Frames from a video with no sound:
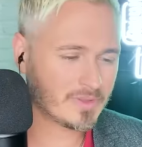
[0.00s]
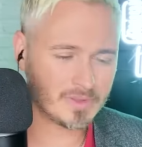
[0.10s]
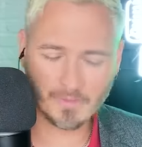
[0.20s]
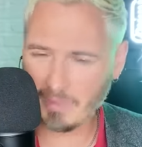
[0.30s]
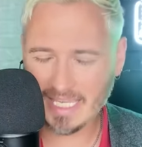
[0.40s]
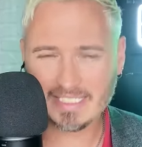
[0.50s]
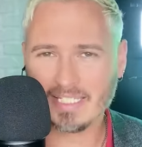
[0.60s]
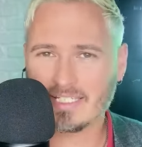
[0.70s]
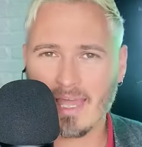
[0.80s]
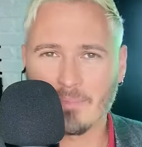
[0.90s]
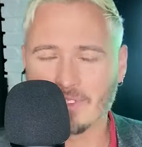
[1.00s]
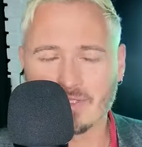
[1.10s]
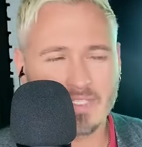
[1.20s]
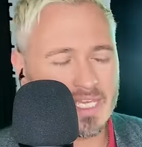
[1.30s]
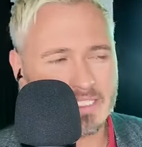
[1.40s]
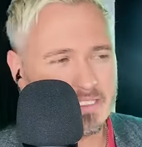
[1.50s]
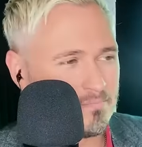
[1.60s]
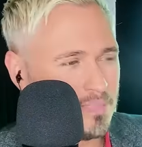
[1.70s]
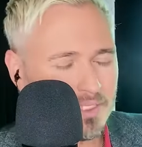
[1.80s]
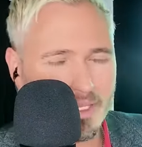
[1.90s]
the biggest examples of taking some
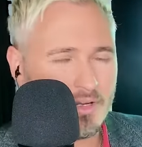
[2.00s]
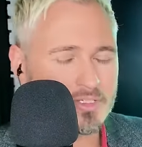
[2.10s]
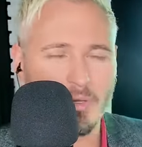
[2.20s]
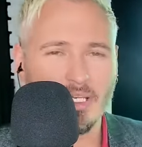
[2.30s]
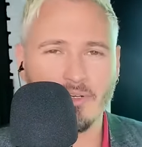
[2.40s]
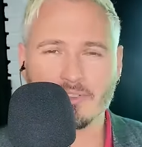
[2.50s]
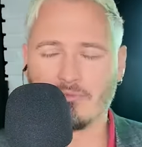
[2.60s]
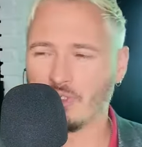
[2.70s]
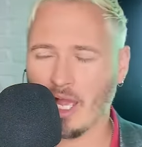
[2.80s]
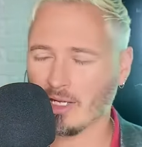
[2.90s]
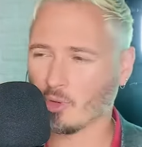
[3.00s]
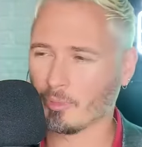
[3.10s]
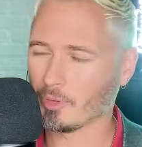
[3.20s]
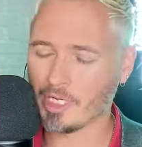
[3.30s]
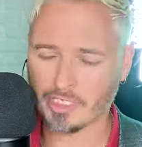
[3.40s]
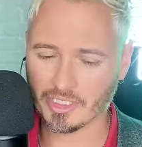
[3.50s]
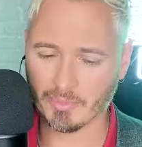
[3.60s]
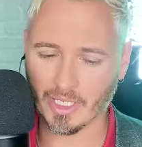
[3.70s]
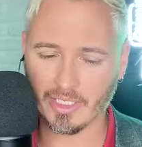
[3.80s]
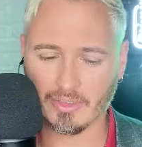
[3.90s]
billionaire's money or some giant corporation's
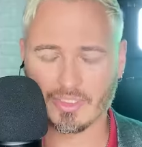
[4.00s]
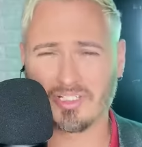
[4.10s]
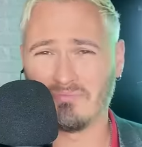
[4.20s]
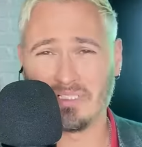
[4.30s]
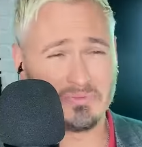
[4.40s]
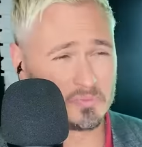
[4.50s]
money or some